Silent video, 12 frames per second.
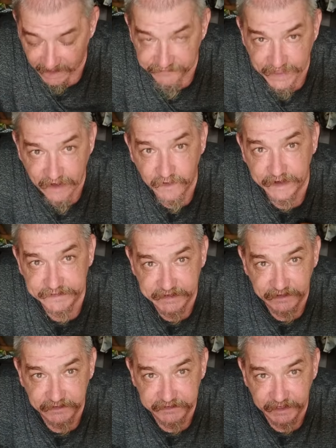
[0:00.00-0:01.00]
That right
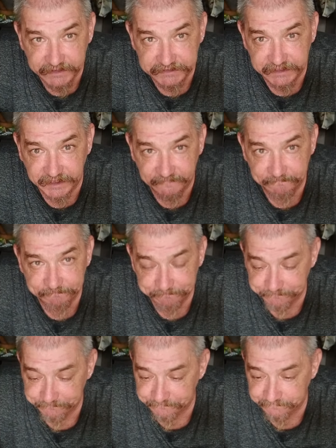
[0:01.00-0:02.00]
there does you
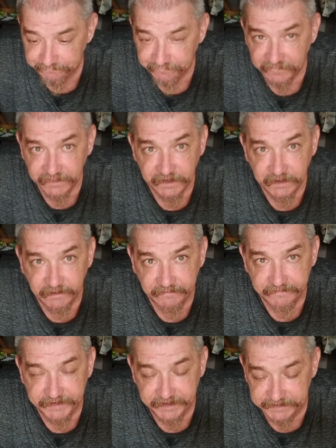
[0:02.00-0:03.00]

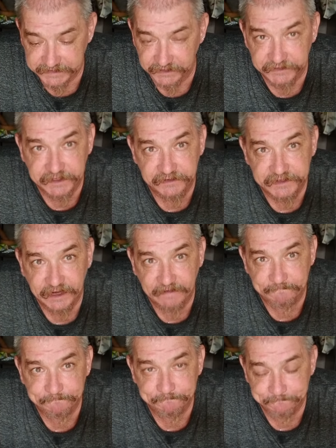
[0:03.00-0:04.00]
until dinner
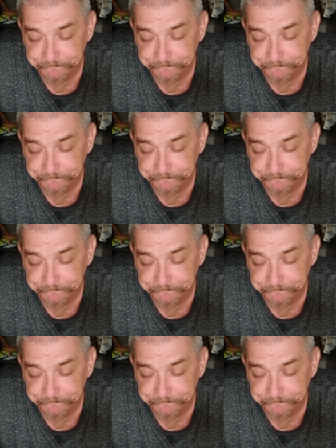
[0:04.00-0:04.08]
time.